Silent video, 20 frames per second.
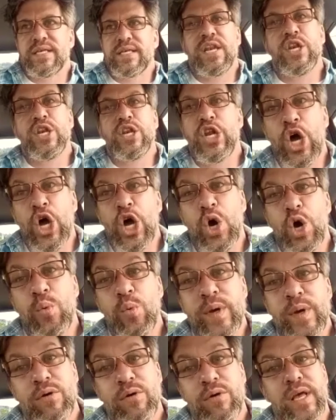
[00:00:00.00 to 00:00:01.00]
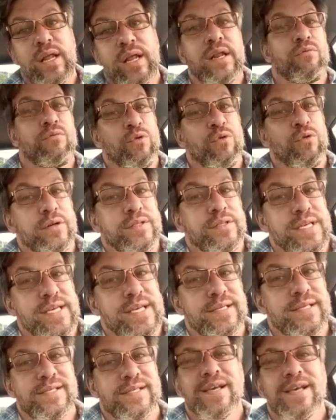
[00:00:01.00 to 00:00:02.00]
and no, we don't get any
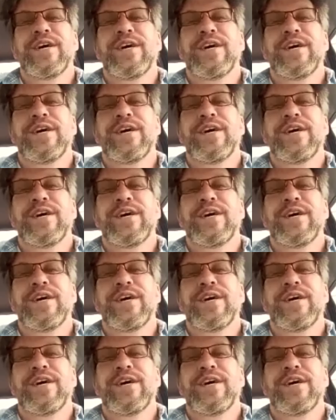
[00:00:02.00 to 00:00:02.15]
royalties.